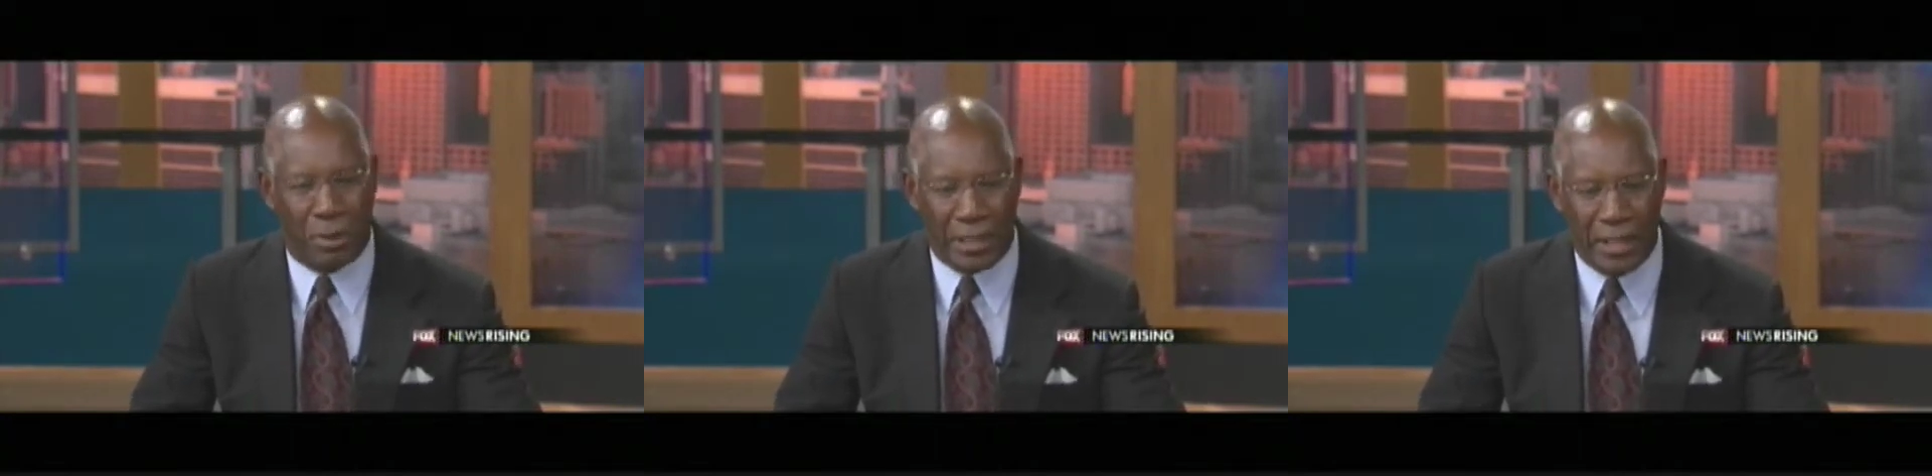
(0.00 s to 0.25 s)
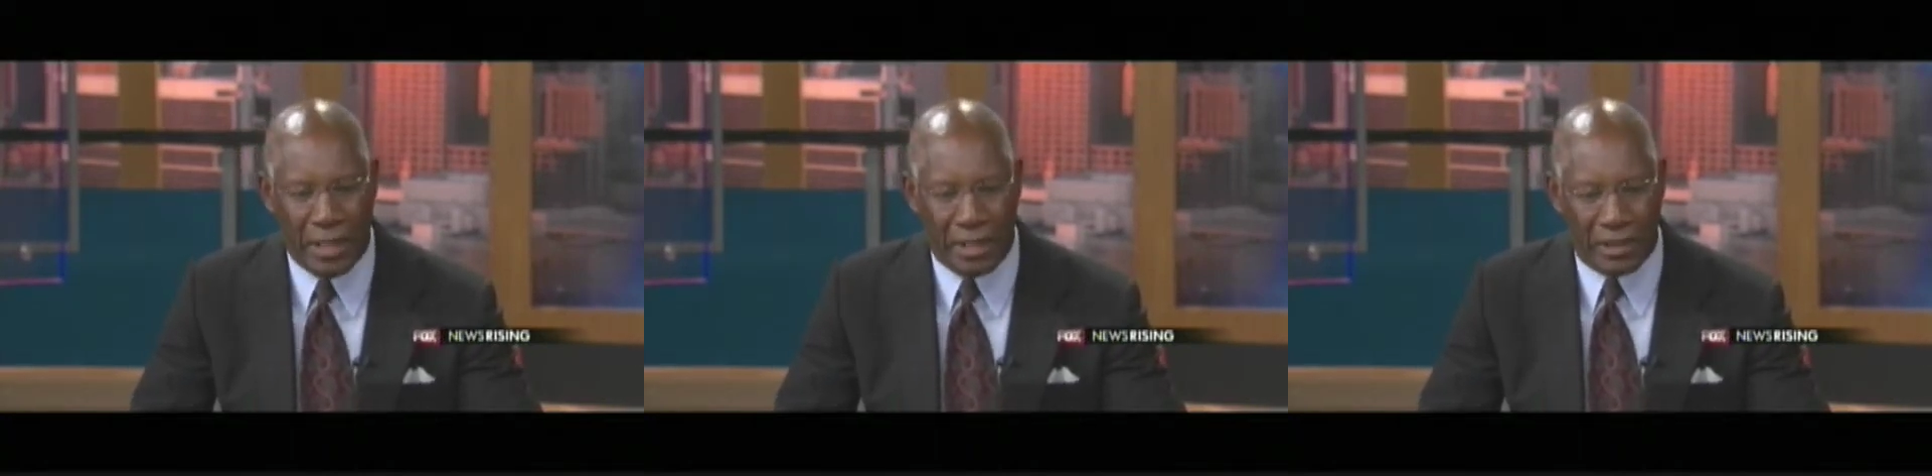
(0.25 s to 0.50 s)

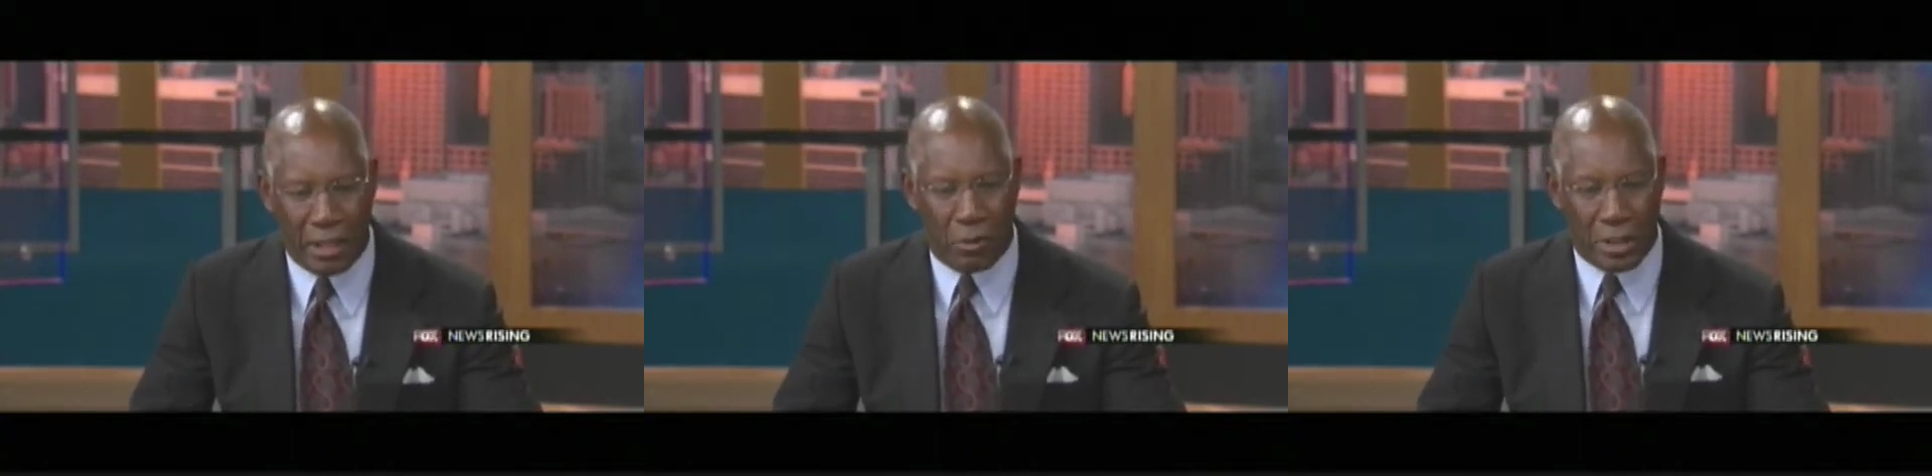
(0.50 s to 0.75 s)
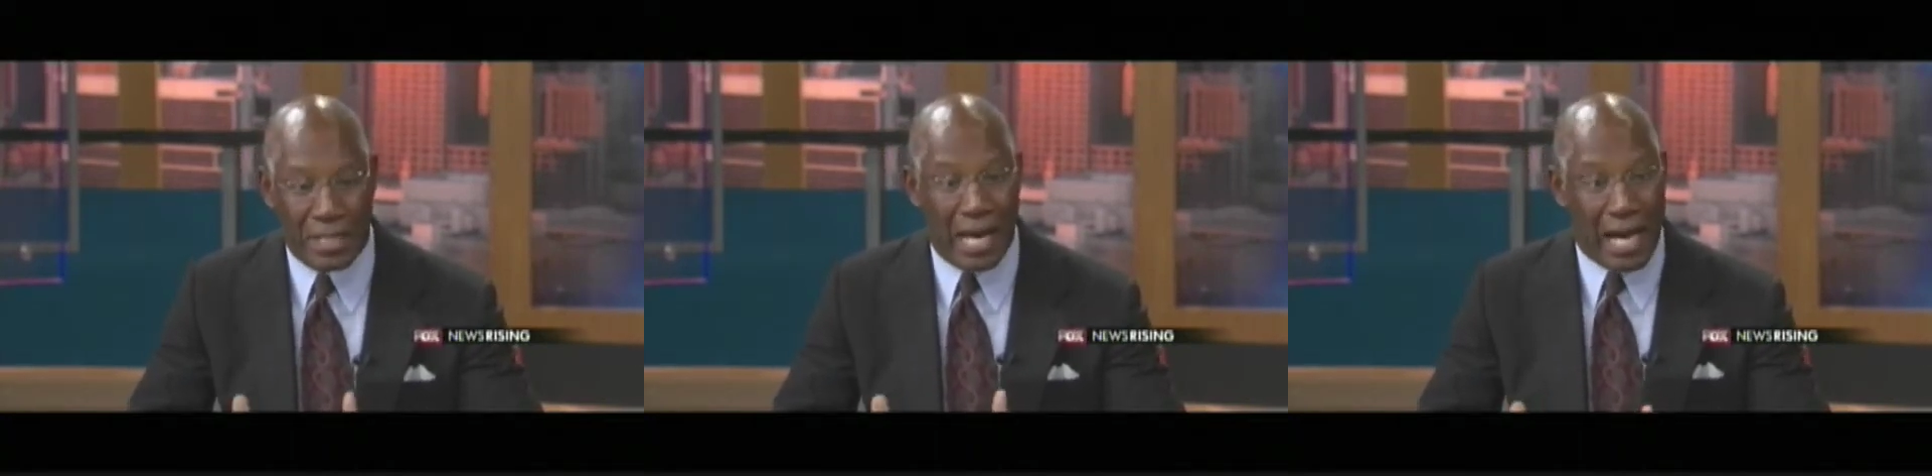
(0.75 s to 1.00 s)
But
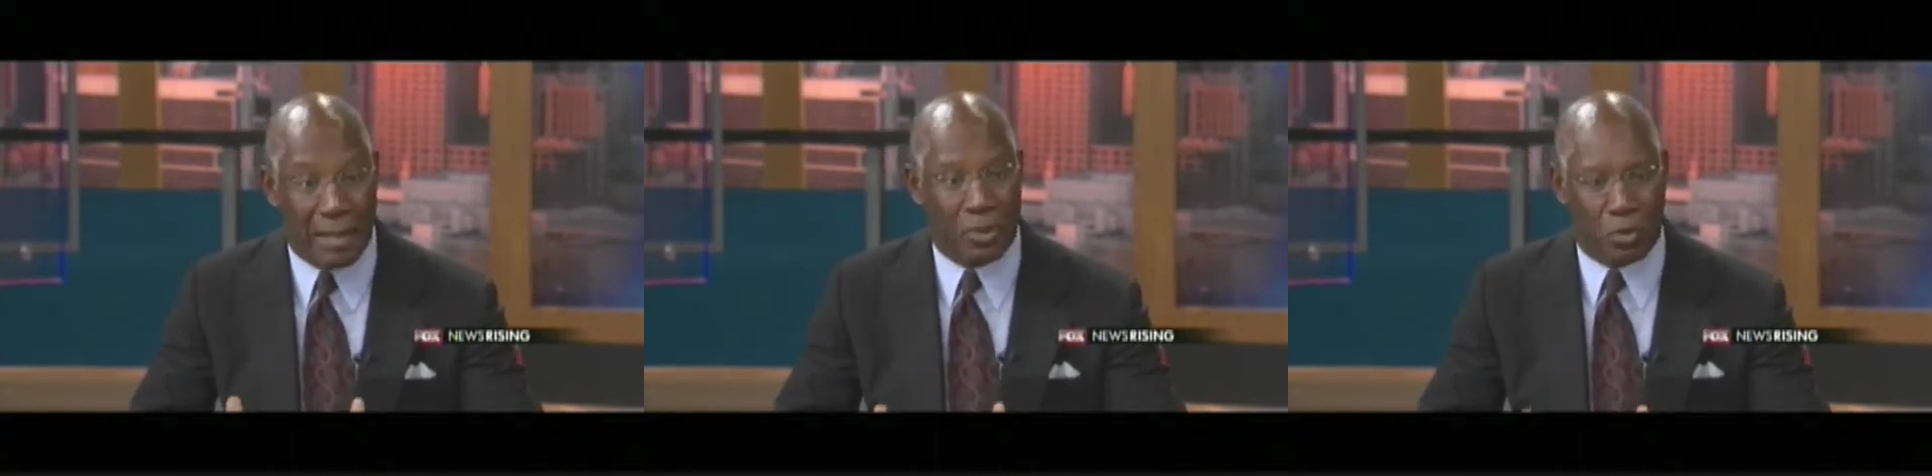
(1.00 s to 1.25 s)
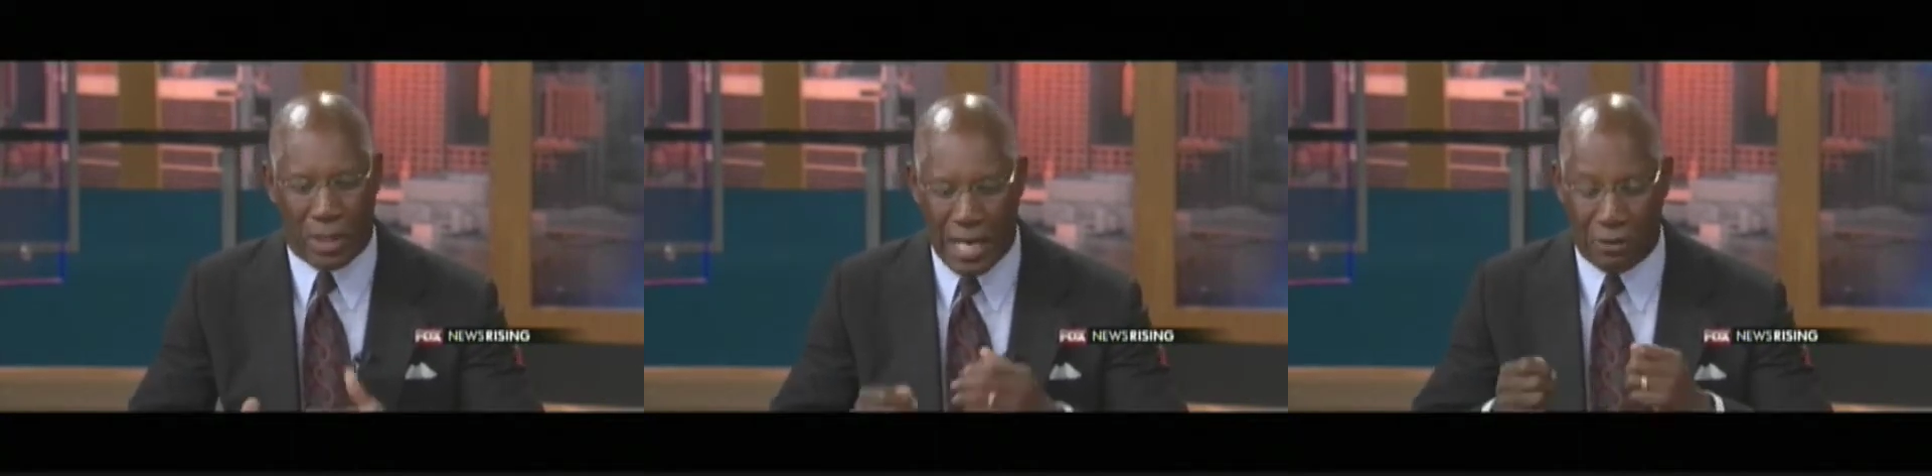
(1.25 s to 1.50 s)
there were
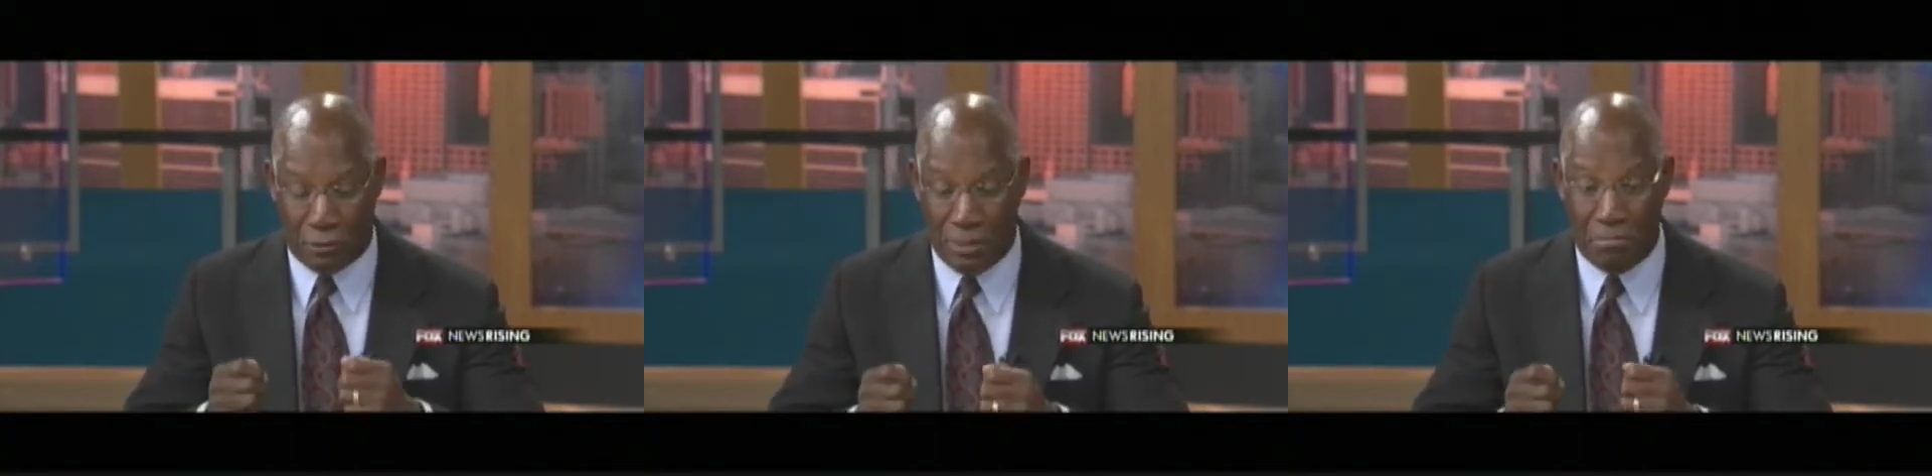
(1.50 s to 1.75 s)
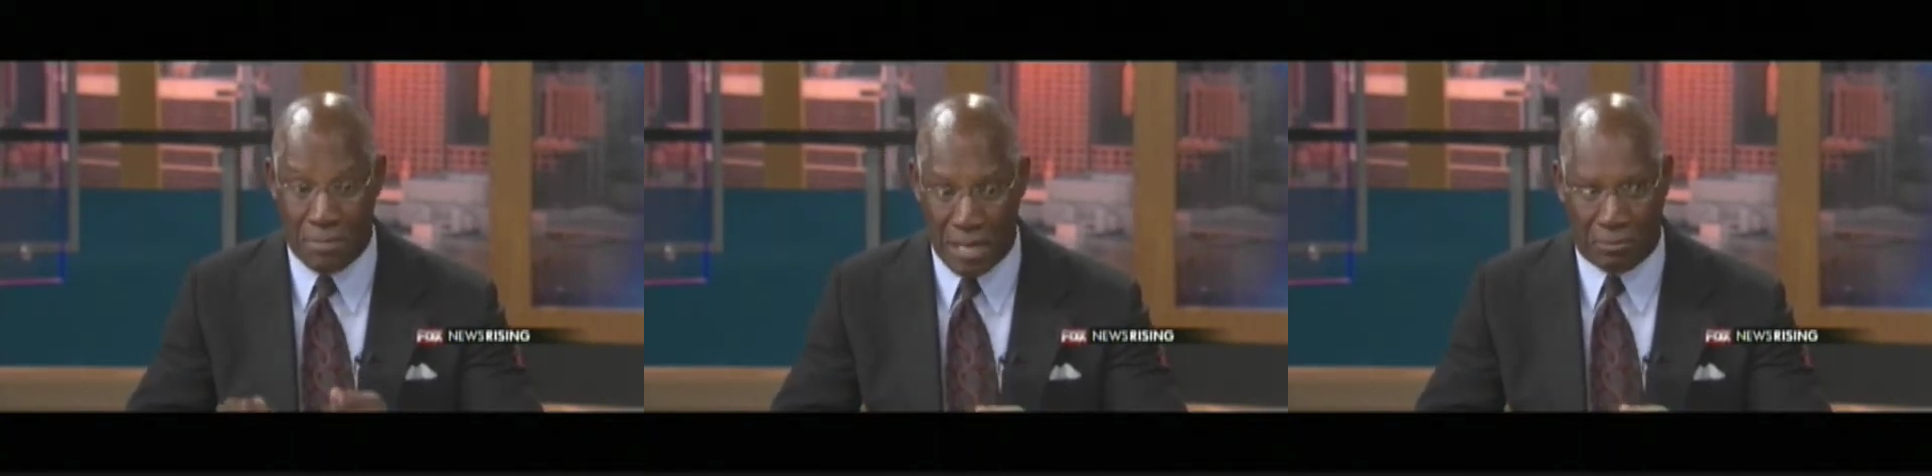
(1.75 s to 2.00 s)
times when I
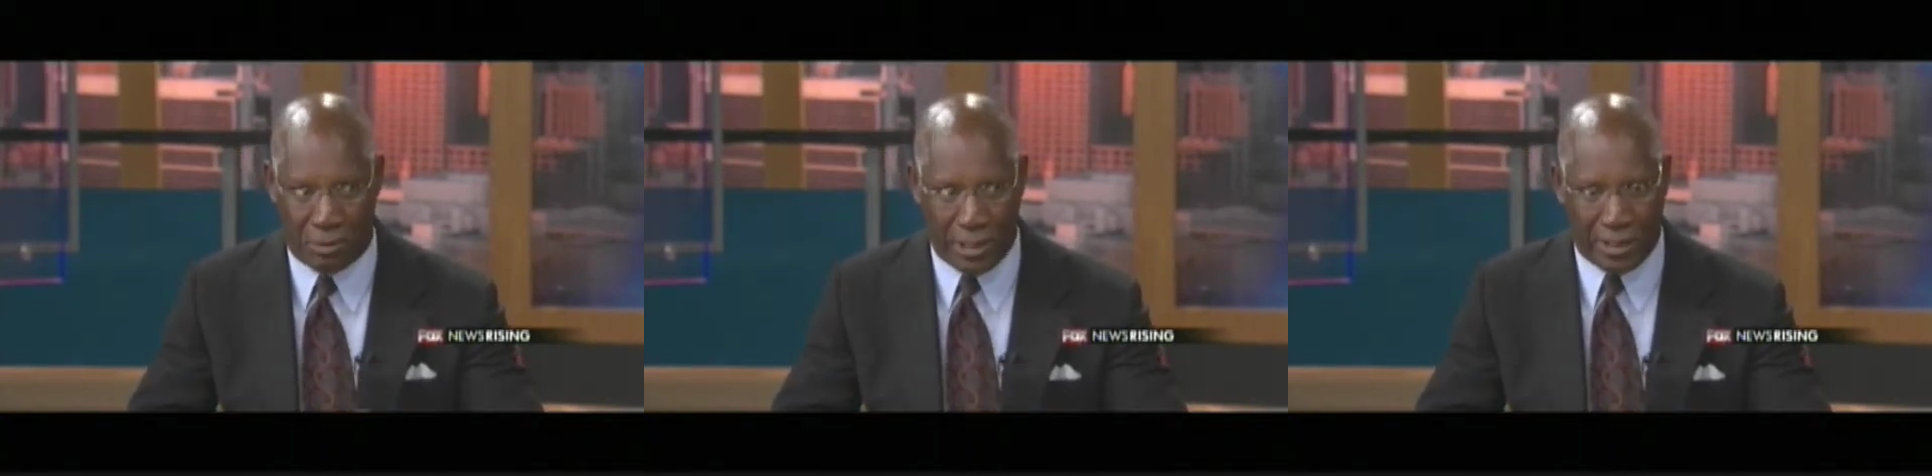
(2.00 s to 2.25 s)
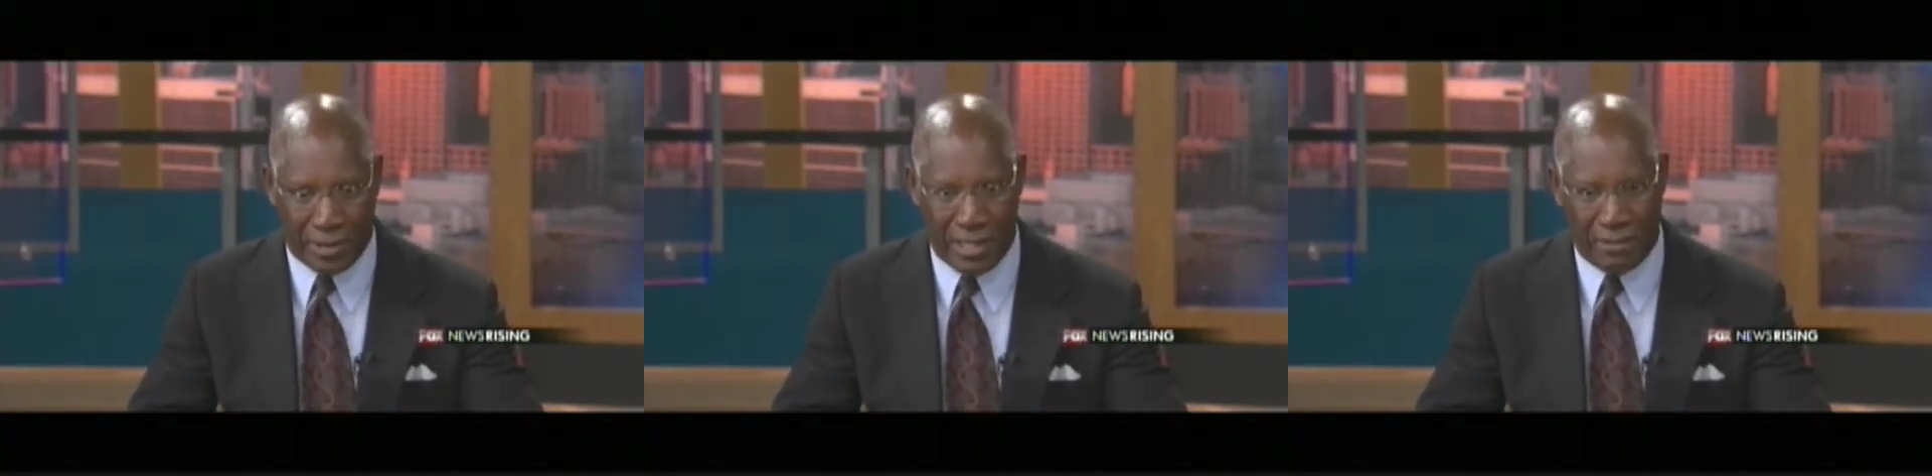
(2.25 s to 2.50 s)

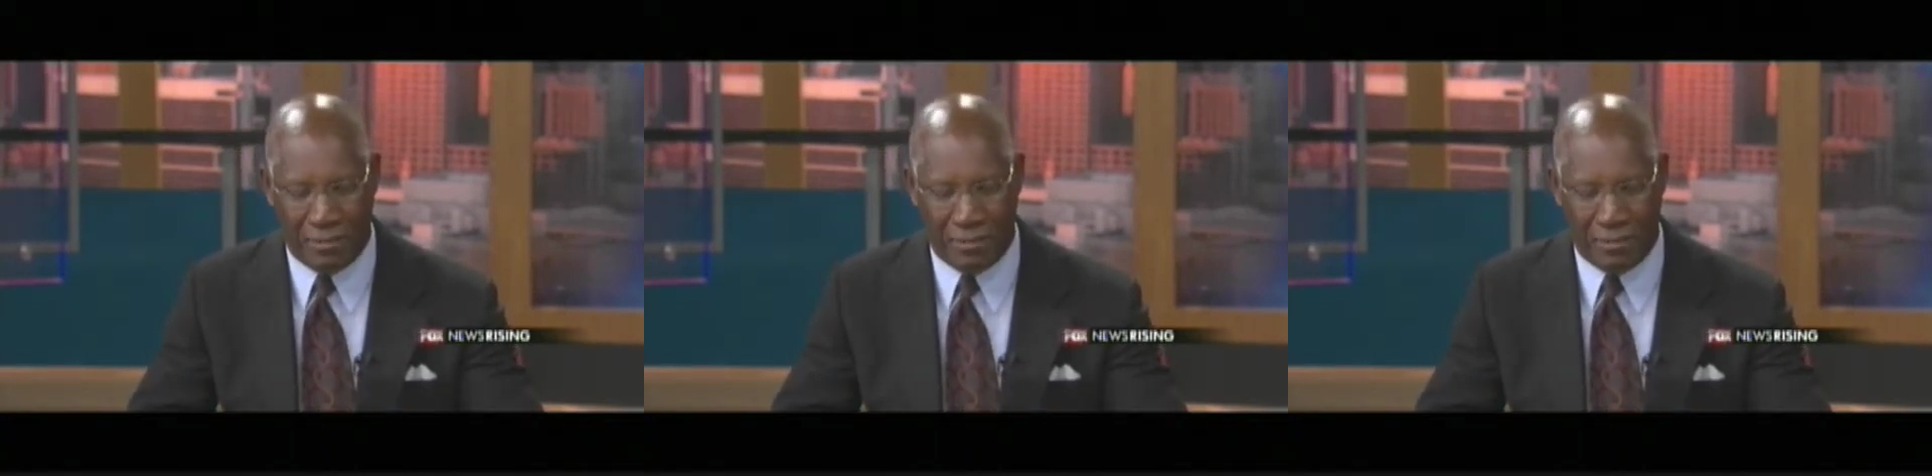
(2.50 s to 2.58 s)
remembered it.